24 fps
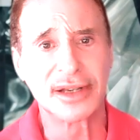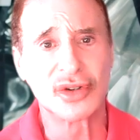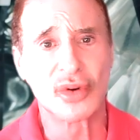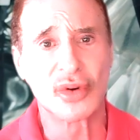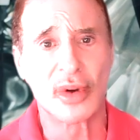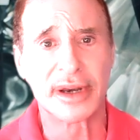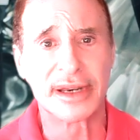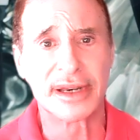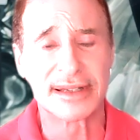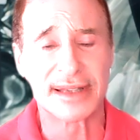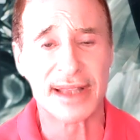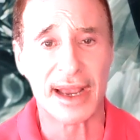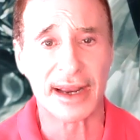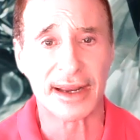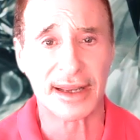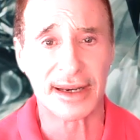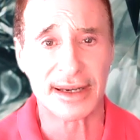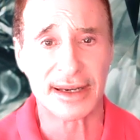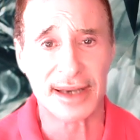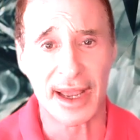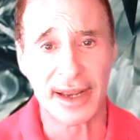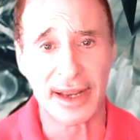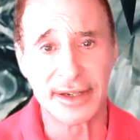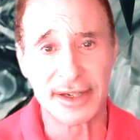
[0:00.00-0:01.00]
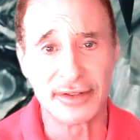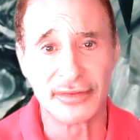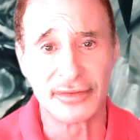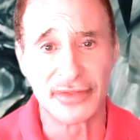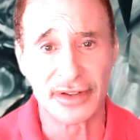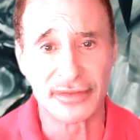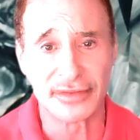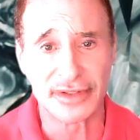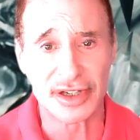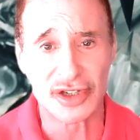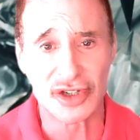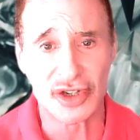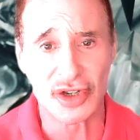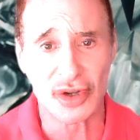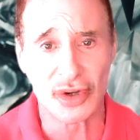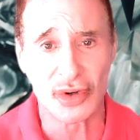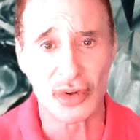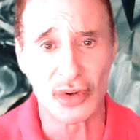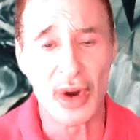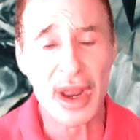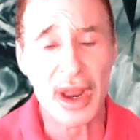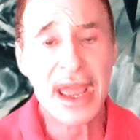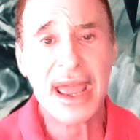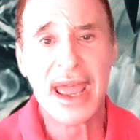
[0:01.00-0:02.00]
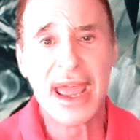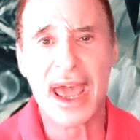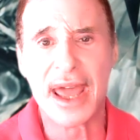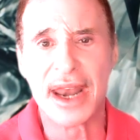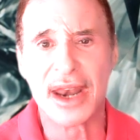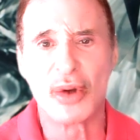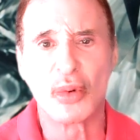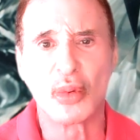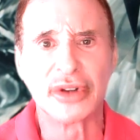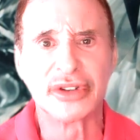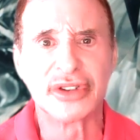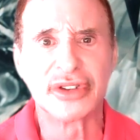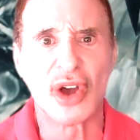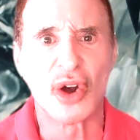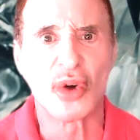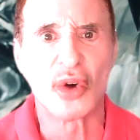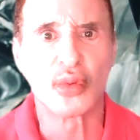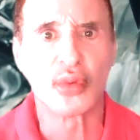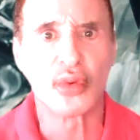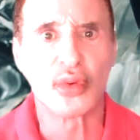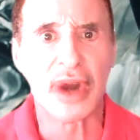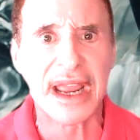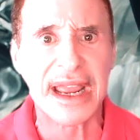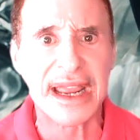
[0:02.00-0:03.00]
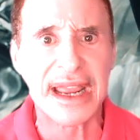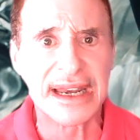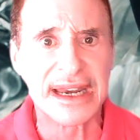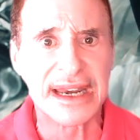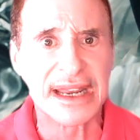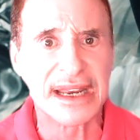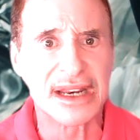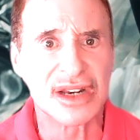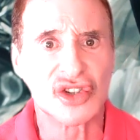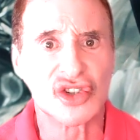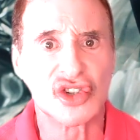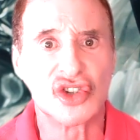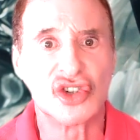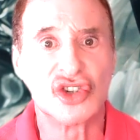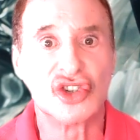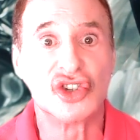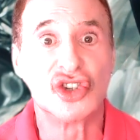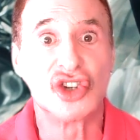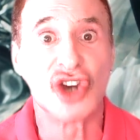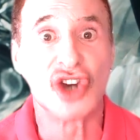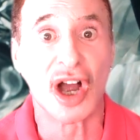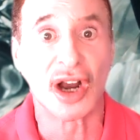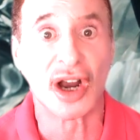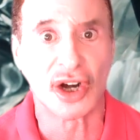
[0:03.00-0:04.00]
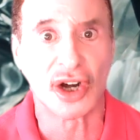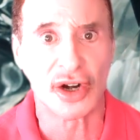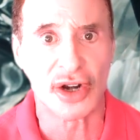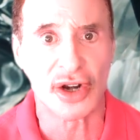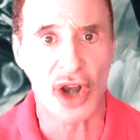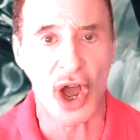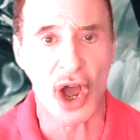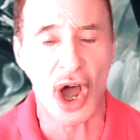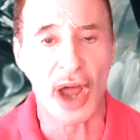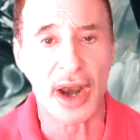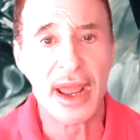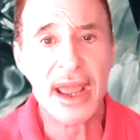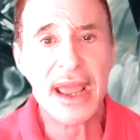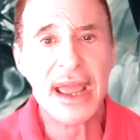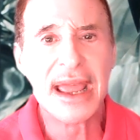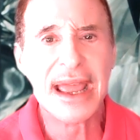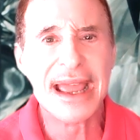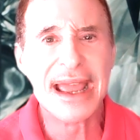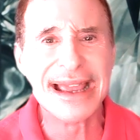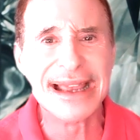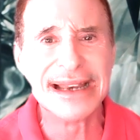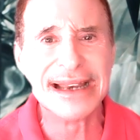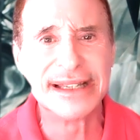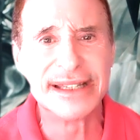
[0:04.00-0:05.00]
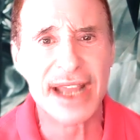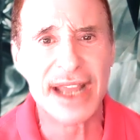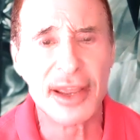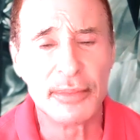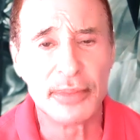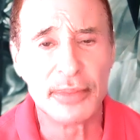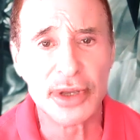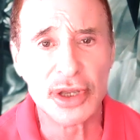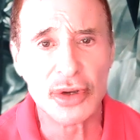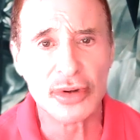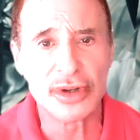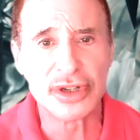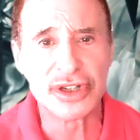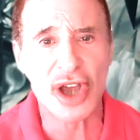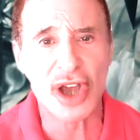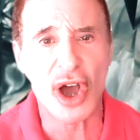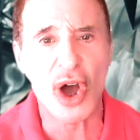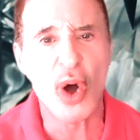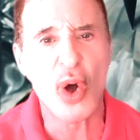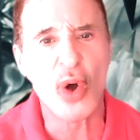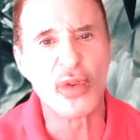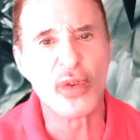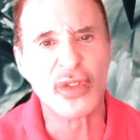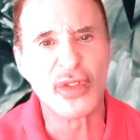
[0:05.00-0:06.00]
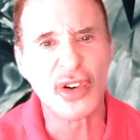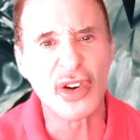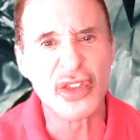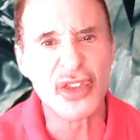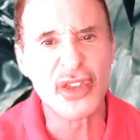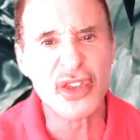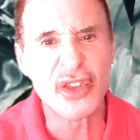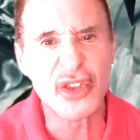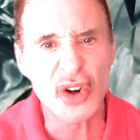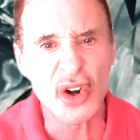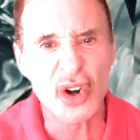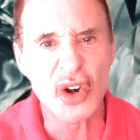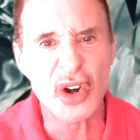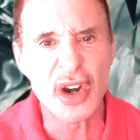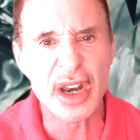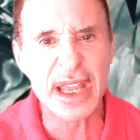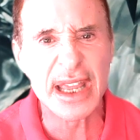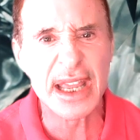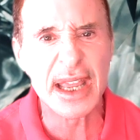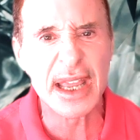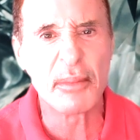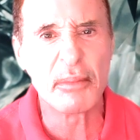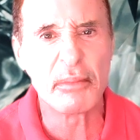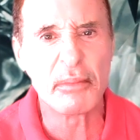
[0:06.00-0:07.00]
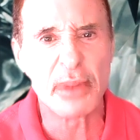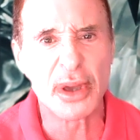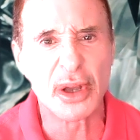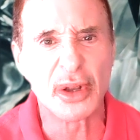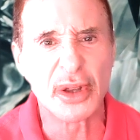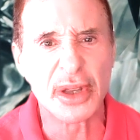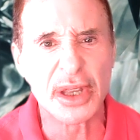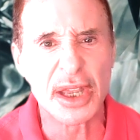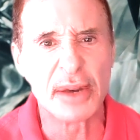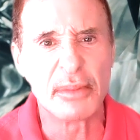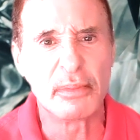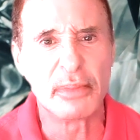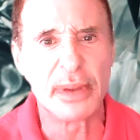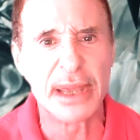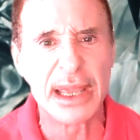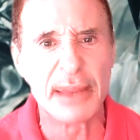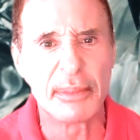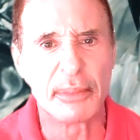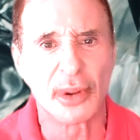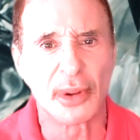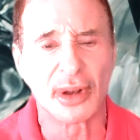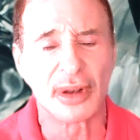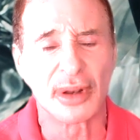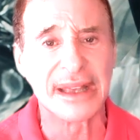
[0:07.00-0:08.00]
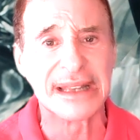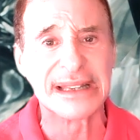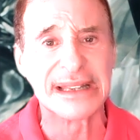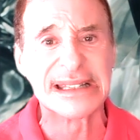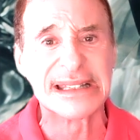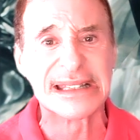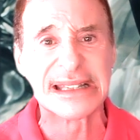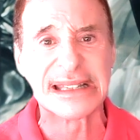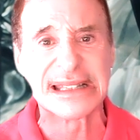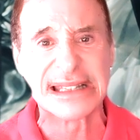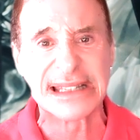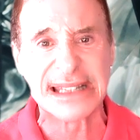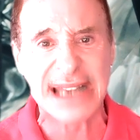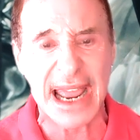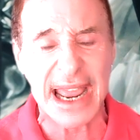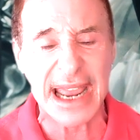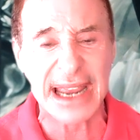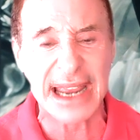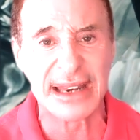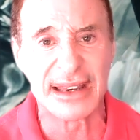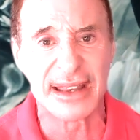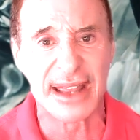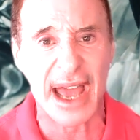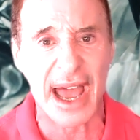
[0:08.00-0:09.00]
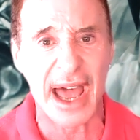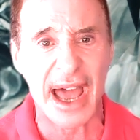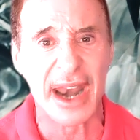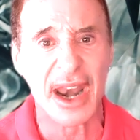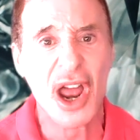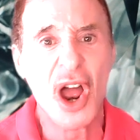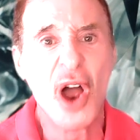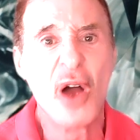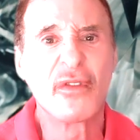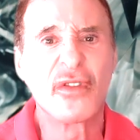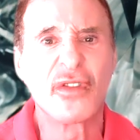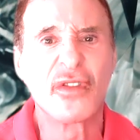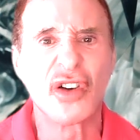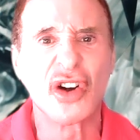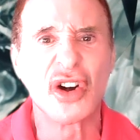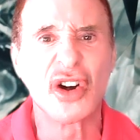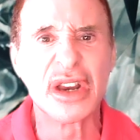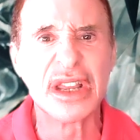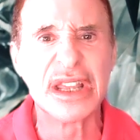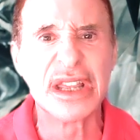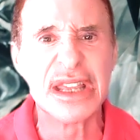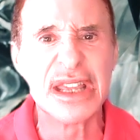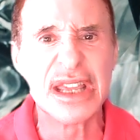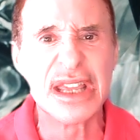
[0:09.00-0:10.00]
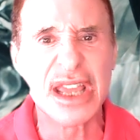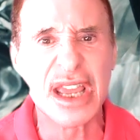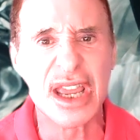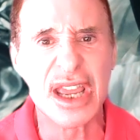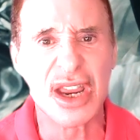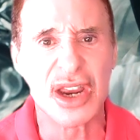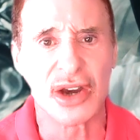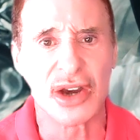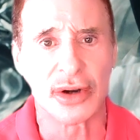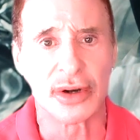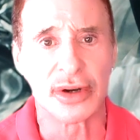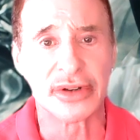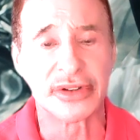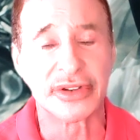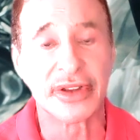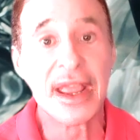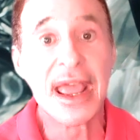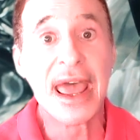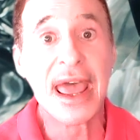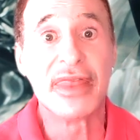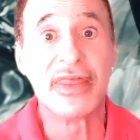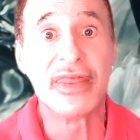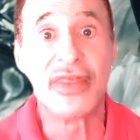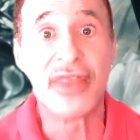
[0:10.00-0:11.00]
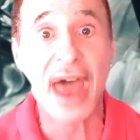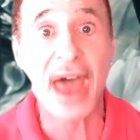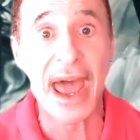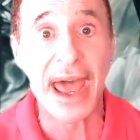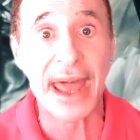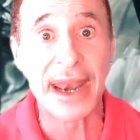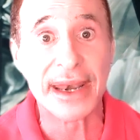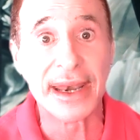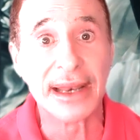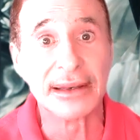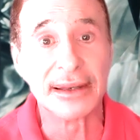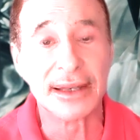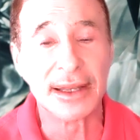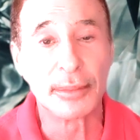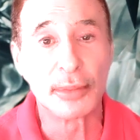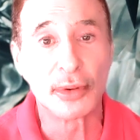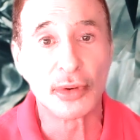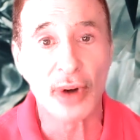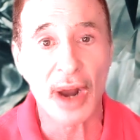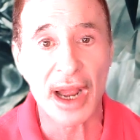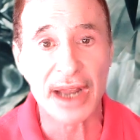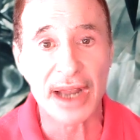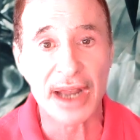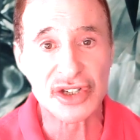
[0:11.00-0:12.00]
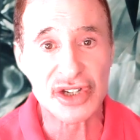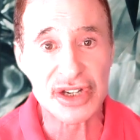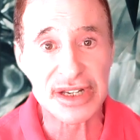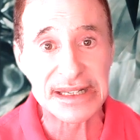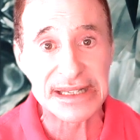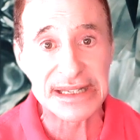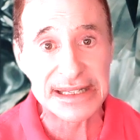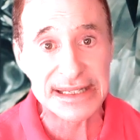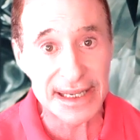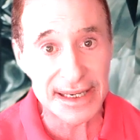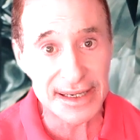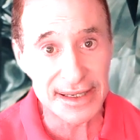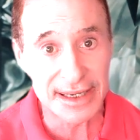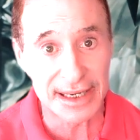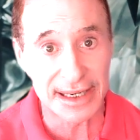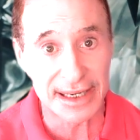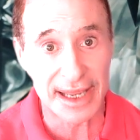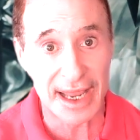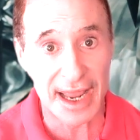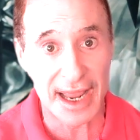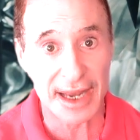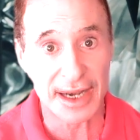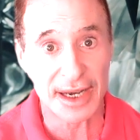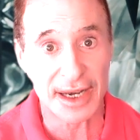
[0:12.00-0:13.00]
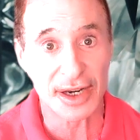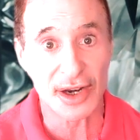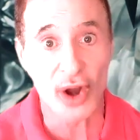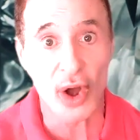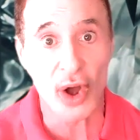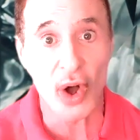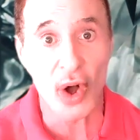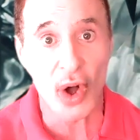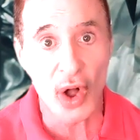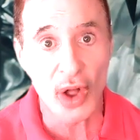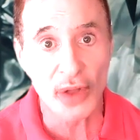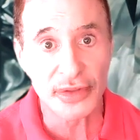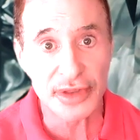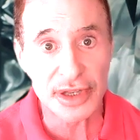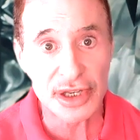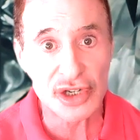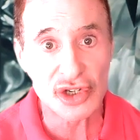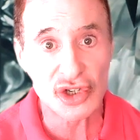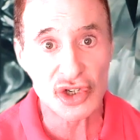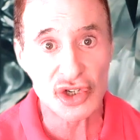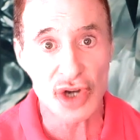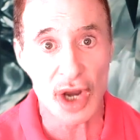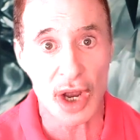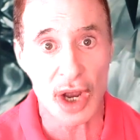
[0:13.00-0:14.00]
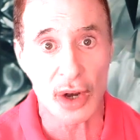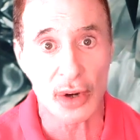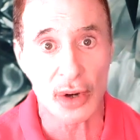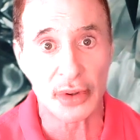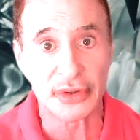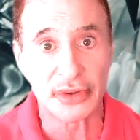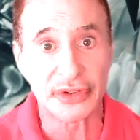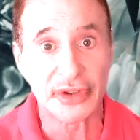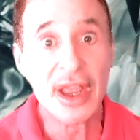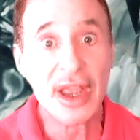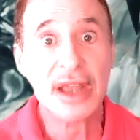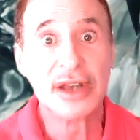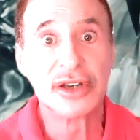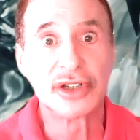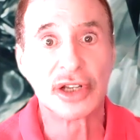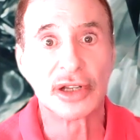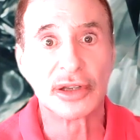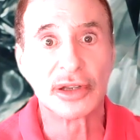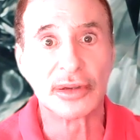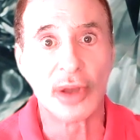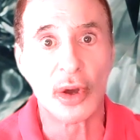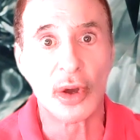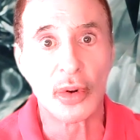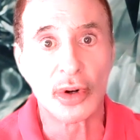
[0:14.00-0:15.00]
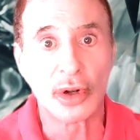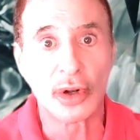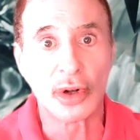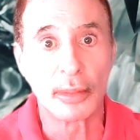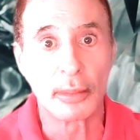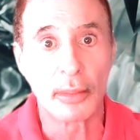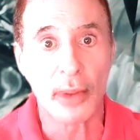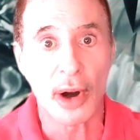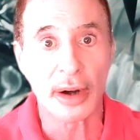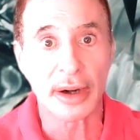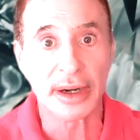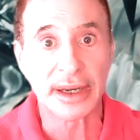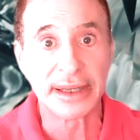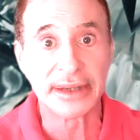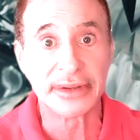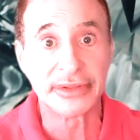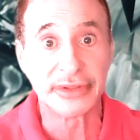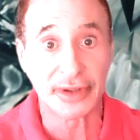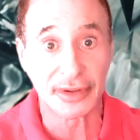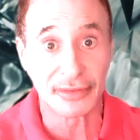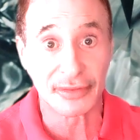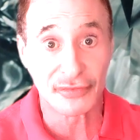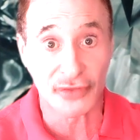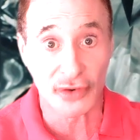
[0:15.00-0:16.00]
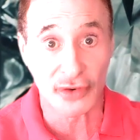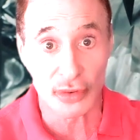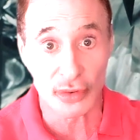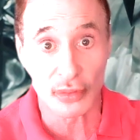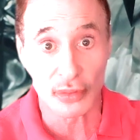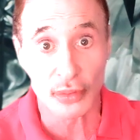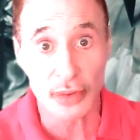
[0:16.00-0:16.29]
22, 1952, and it was a ratings juggernaut. It debuted to over 30 million people and sustained that for years. Then Liberace syndicated all these shows to local markets for